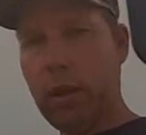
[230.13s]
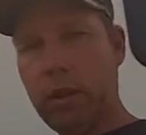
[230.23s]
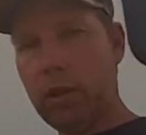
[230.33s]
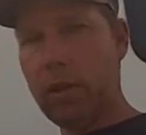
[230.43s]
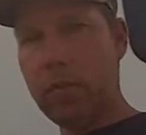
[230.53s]
I
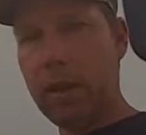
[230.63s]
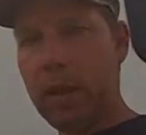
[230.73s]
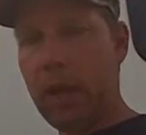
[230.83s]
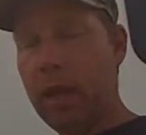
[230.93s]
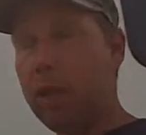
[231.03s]
can see my
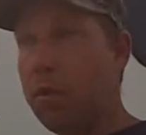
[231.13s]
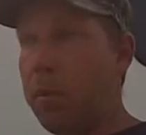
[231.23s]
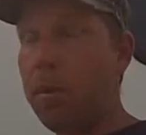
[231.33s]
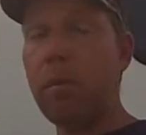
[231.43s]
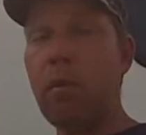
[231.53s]
tank.
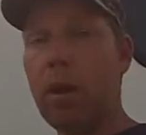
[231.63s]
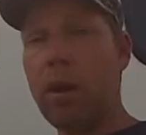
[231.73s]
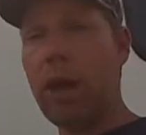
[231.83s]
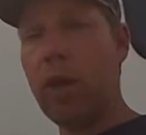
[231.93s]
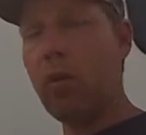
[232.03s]
Some of them are on
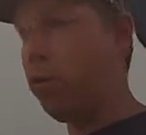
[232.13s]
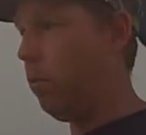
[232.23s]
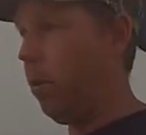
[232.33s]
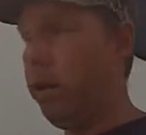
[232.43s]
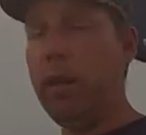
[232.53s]
an angle,
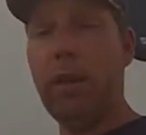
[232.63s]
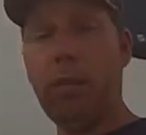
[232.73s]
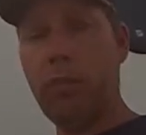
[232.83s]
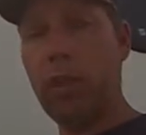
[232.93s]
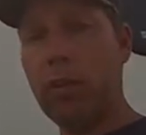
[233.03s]
you might need the
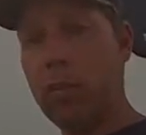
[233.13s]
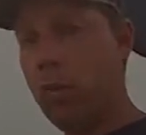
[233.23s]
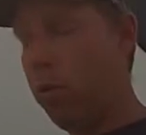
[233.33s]
flexible